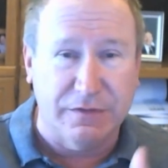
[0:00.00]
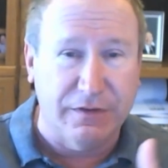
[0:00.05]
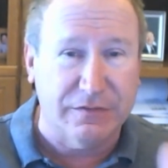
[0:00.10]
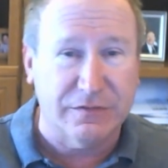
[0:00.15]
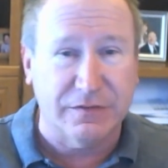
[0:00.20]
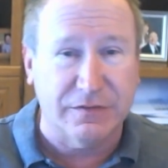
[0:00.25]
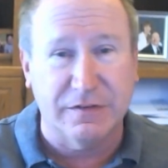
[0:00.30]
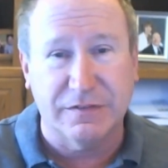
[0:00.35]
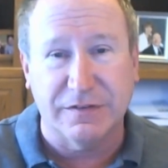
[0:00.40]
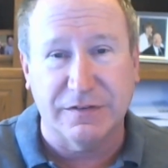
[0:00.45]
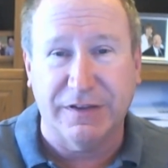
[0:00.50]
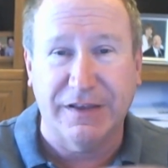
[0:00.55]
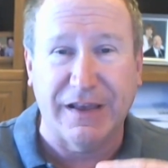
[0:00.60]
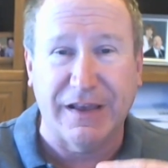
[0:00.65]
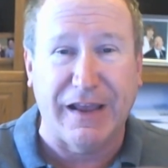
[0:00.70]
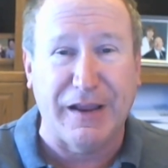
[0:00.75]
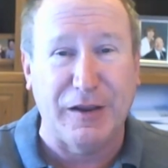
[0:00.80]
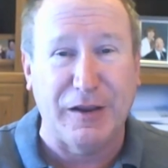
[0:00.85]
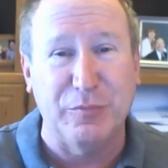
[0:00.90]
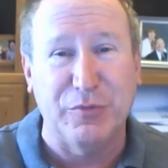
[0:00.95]
it's a
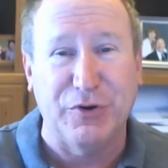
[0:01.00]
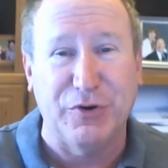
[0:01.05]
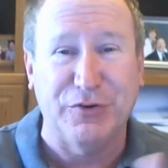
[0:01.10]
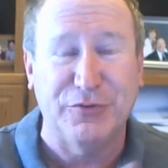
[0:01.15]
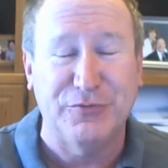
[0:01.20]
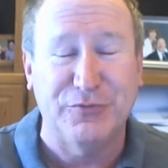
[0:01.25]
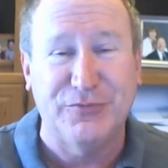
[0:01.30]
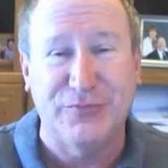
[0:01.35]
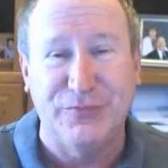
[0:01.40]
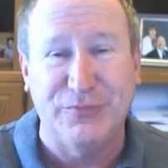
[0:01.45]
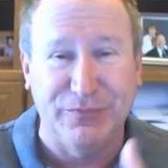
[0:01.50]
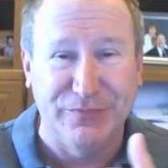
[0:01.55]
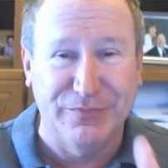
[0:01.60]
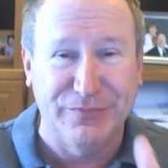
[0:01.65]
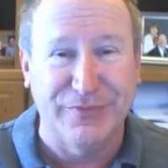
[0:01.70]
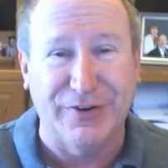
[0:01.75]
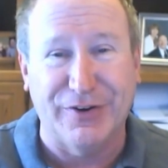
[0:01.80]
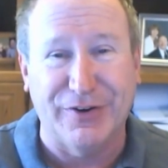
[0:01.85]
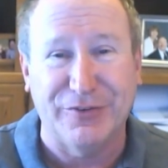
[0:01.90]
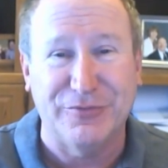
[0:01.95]
game of
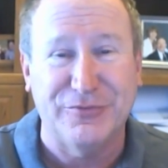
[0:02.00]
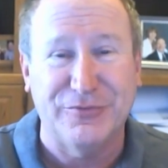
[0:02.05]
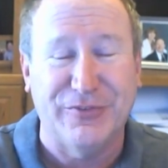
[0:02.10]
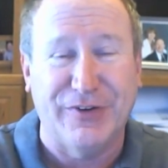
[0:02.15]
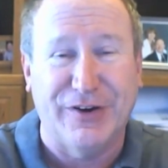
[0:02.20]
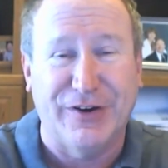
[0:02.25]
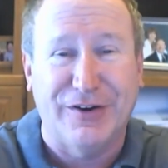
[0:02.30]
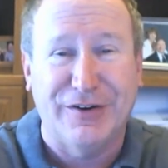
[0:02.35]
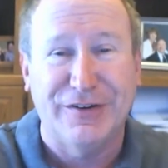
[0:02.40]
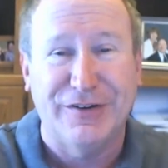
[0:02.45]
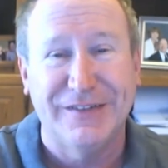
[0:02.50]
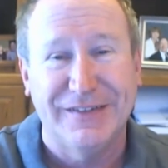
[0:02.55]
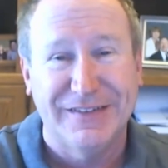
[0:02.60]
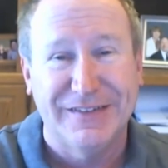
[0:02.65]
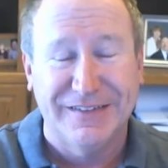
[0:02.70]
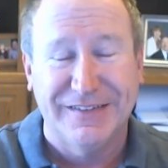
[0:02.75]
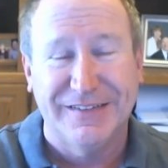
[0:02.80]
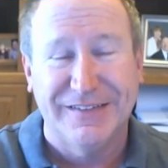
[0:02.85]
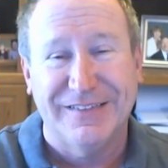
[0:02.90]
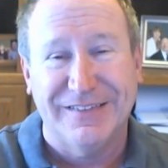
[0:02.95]

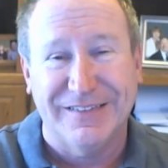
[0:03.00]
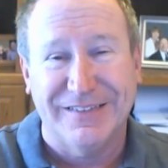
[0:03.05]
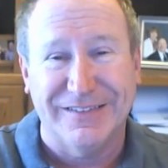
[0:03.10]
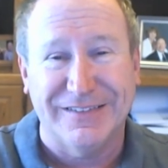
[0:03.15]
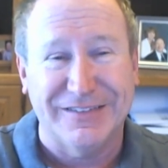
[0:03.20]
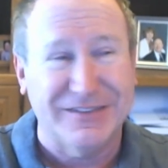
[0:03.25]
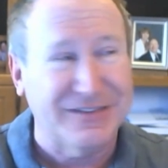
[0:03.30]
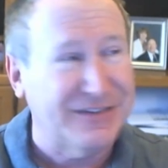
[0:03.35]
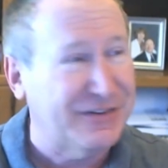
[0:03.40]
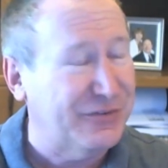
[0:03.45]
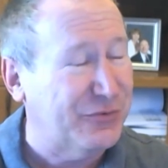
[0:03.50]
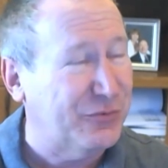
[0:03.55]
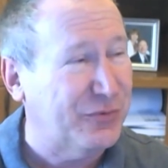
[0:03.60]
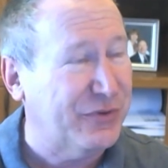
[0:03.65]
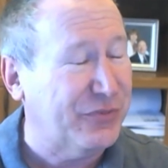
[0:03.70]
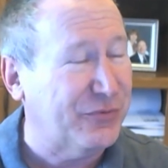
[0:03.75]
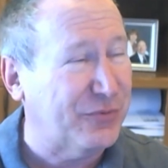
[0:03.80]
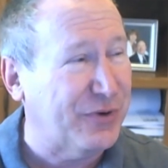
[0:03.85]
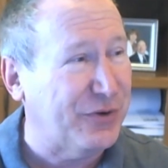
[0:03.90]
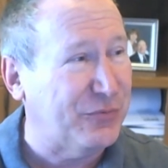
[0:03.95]
I don't know
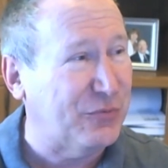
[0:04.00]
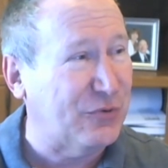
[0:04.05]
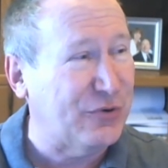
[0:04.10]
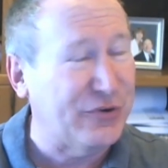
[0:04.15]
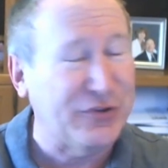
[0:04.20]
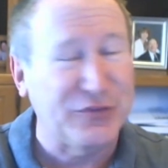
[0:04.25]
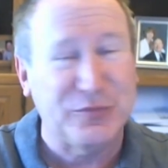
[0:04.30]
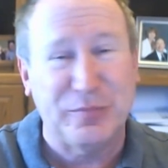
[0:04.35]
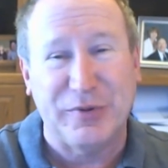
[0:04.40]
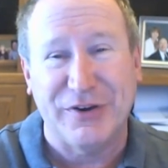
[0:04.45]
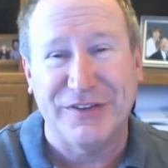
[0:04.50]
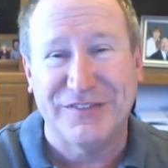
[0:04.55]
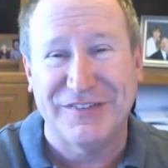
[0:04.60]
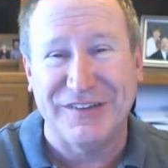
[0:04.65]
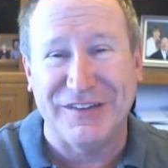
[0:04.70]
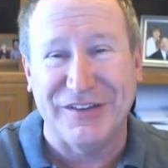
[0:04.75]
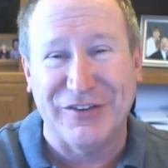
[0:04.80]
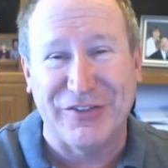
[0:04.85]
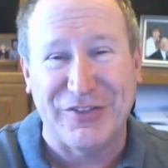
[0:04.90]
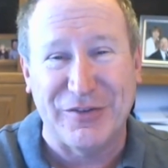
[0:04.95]
what the right word is, but it's
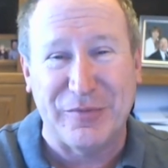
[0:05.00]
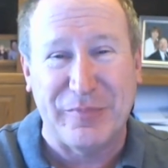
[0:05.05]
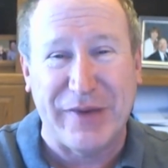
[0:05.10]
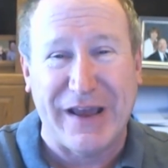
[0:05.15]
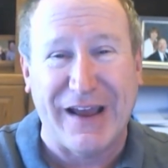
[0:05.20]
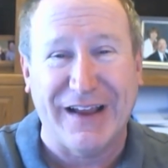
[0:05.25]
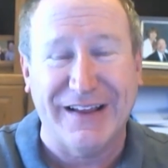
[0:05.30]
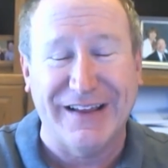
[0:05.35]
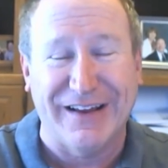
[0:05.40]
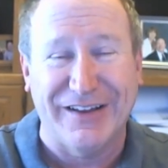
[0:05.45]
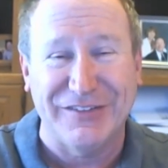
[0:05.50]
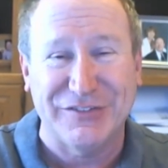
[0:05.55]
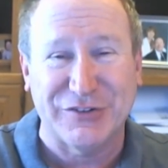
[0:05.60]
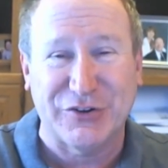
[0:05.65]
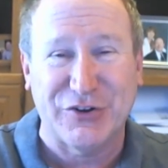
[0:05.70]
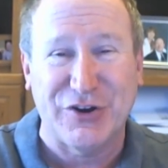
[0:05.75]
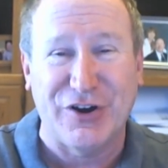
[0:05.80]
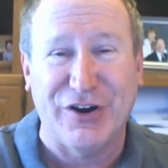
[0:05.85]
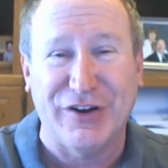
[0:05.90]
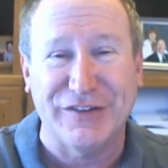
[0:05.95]
the bad guys
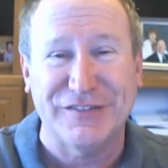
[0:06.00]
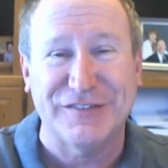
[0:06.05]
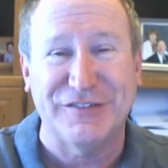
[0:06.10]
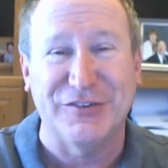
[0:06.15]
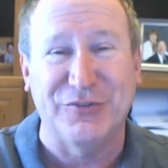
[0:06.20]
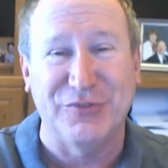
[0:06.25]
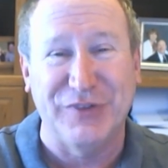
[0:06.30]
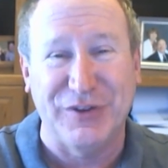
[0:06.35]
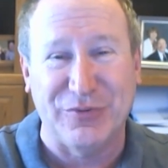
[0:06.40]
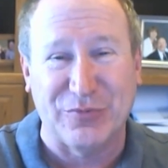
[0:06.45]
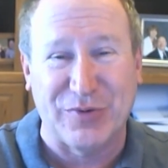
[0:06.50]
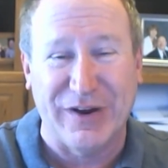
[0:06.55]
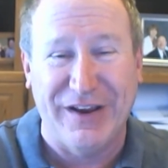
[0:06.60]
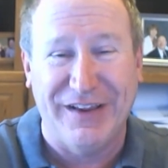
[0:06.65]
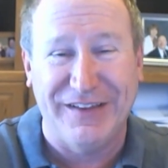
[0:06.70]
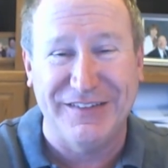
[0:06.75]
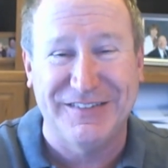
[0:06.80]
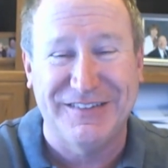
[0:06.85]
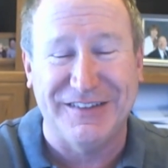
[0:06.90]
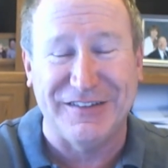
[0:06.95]
are constantly
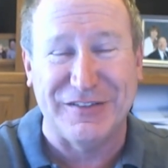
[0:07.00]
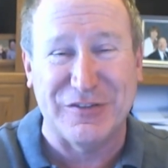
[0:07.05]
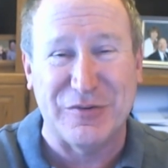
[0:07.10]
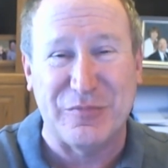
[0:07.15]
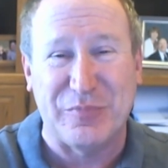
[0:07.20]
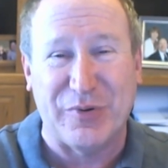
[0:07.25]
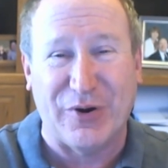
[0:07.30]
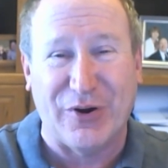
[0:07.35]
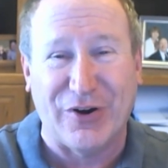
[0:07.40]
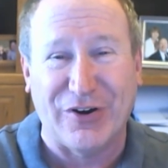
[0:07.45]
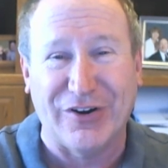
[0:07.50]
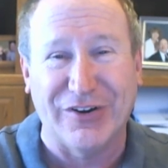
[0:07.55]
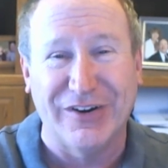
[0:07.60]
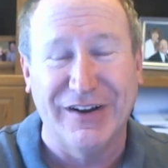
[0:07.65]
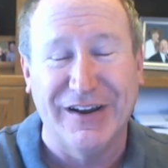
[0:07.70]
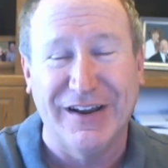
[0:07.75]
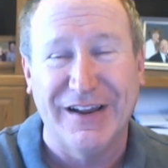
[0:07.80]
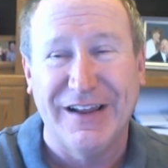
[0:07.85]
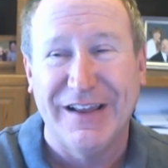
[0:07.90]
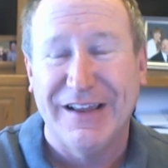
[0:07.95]
raising the
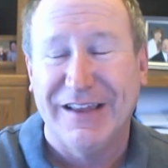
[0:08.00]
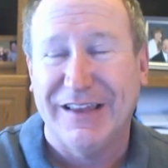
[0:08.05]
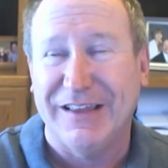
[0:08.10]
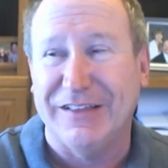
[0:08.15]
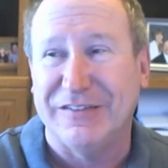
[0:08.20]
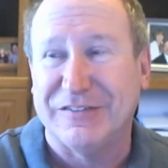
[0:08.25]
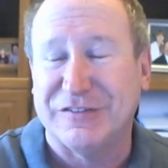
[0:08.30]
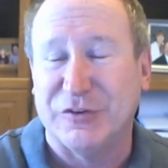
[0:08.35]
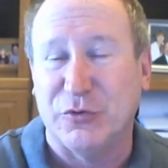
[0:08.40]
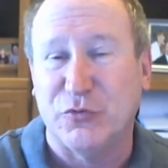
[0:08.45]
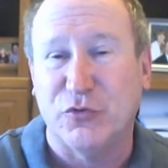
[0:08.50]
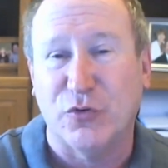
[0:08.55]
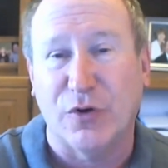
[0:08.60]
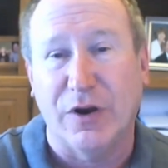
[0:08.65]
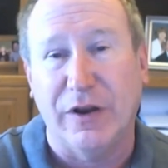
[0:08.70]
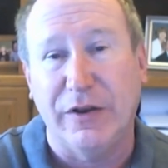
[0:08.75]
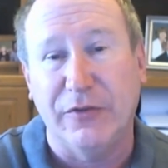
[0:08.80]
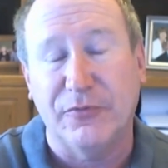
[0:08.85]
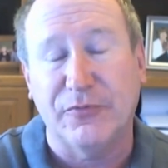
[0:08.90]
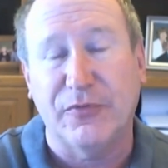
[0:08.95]
bar, and so
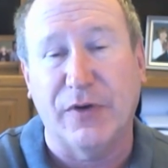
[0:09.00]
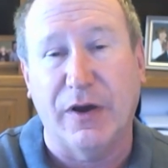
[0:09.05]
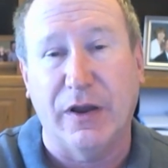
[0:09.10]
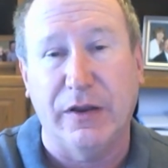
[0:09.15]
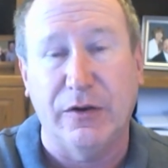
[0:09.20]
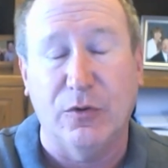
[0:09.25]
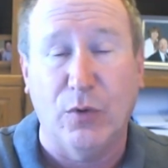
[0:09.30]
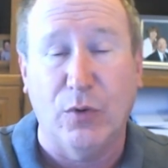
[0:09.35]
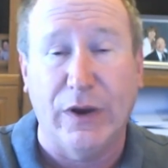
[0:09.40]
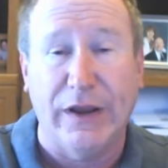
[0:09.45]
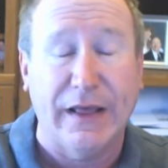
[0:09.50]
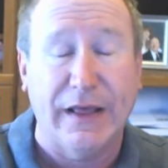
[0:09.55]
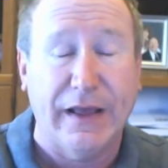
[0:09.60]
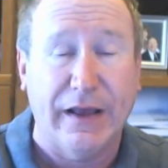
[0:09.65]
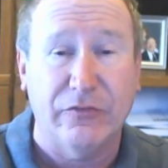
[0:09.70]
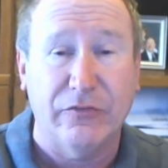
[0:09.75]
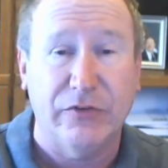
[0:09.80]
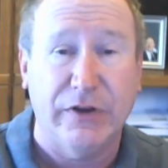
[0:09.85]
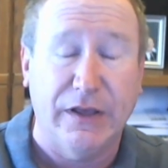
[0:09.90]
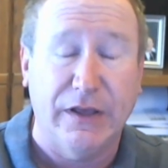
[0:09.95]
trying to find a way to
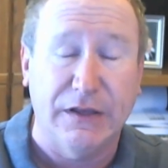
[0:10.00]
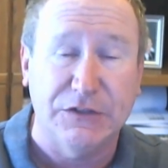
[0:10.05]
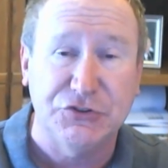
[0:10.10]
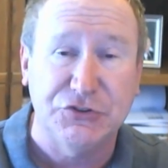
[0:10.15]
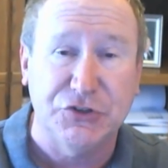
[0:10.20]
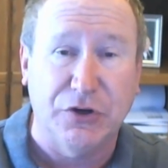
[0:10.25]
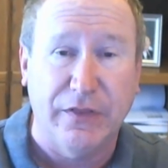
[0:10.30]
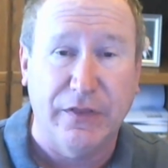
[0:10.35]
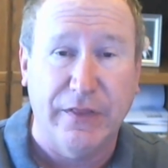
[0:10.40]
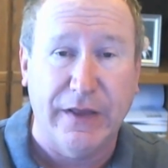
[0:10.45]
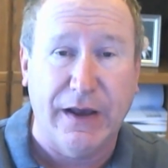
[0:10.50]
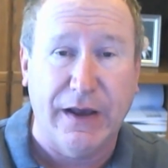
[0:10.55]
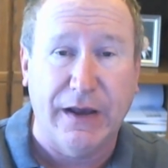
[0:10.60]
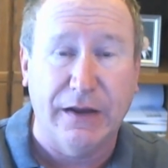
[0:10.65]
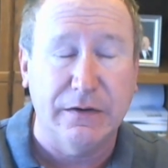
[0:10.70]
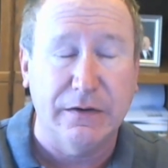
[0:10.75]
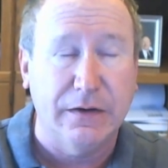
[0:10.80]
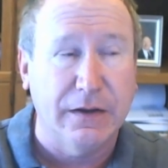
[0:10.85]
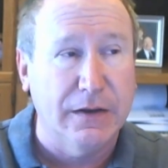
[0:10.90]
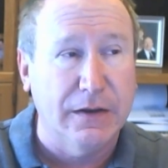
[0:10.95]
have an edge on
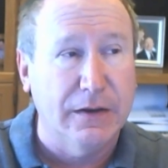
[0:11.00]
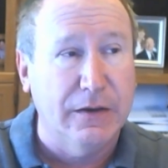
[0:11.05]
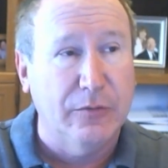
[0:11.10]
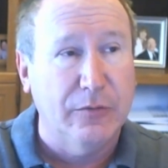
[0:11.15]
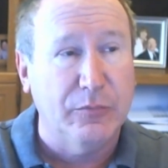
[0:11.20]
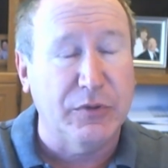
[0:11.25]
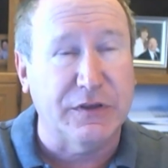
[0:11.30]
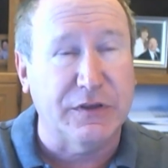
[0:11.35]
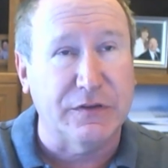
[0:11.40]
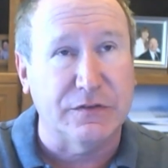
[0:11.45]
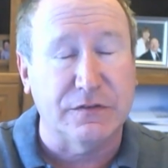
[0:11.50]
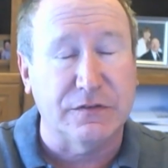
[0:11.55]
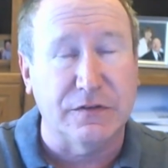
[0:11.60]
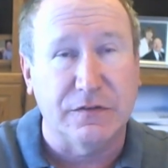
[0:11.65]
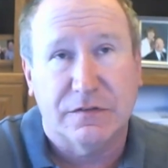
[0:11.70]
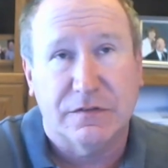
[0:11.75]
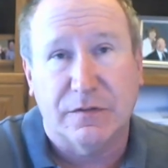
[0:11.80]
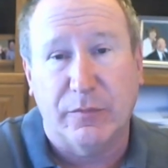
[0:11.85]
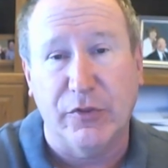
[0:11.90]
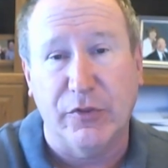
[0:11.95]
that because
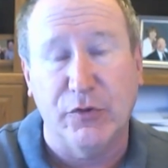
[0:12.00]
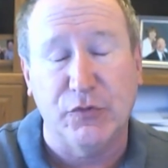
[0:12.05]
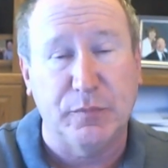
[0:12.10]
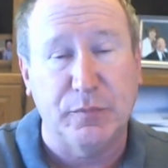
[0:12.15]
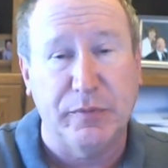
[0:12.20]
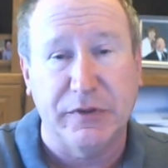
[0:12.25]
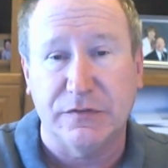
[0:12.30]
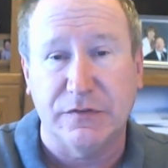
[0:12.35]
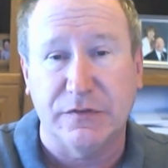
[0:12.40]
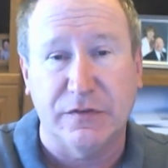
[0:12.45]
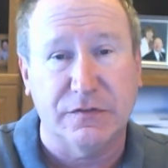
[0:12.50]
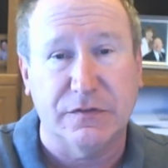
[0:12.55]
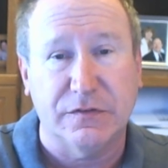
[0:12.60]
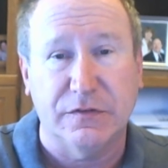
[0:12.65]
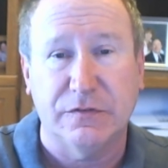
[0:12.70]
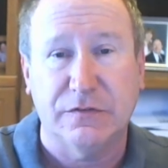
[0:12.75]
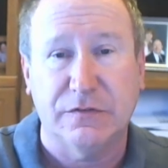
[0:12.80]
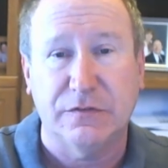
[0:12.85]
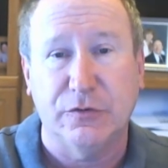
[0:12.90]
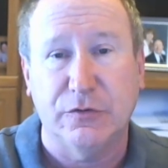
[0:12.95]
in some of those
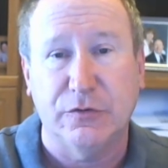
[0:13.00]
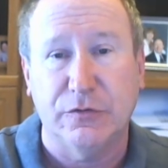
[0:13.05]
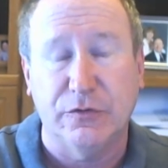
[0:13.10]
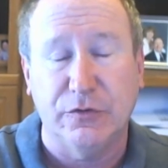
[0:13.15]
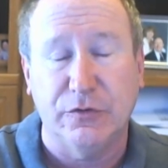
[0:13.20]
businesses,